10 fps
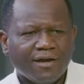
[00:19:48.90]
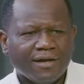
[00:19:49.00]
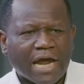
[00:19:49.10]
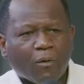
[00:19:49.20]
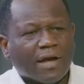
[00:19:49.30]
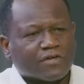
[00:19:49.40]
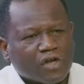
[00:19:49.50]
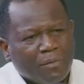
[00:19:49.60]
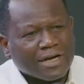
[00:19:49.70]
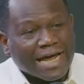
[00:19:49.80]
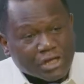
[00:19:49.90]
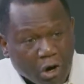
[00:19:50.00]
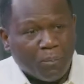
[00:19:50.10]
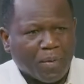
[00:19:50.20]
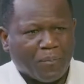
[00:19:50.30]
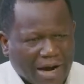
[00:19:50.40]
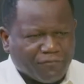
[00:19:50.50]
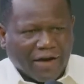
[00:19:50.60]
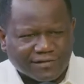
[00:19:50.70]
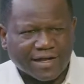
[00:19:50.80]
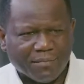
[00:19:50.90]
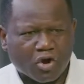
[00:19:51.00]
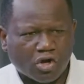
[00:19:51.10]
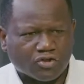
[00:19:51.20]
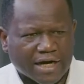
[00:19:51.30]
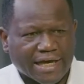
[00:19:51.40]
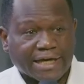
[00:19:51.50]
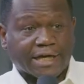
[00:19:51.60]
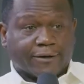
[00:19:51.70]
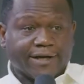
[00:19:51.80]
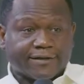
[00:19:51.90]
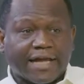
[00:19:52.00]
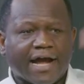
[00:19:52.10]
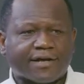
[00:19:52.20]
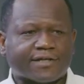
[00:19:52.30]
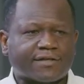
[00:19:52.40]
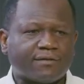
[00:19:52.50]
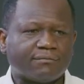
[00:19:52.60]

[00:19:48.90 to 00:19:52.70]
there were some other young people advising him contrary. Increase tax.